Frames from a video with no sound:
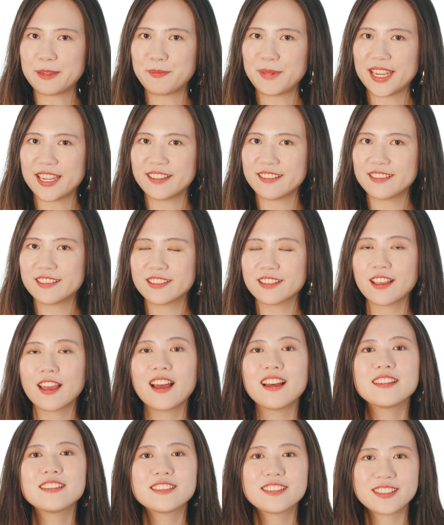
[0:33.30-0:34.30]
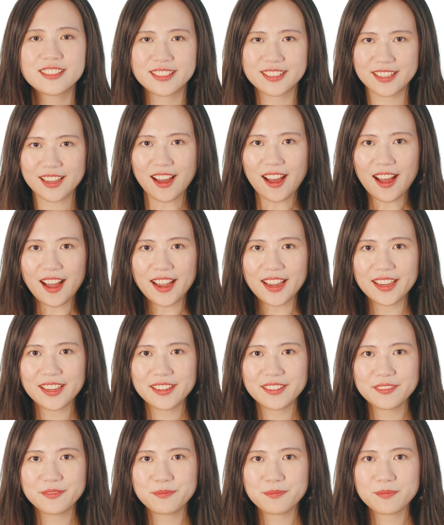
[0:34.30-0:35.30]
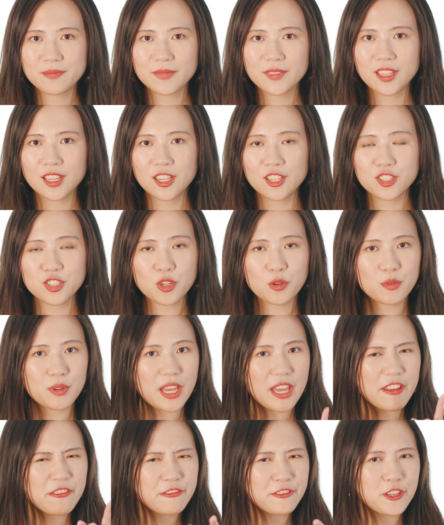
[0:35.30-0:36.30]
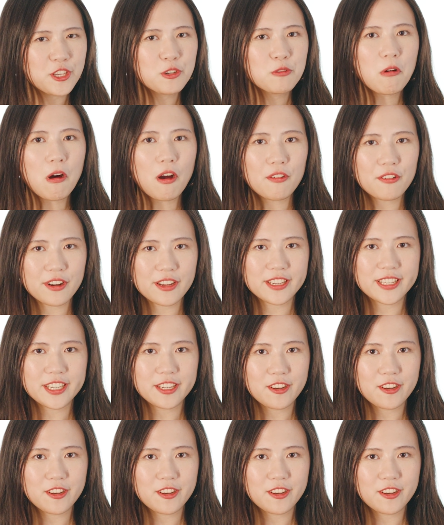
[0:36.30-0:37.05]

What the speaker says: means sky. So if you already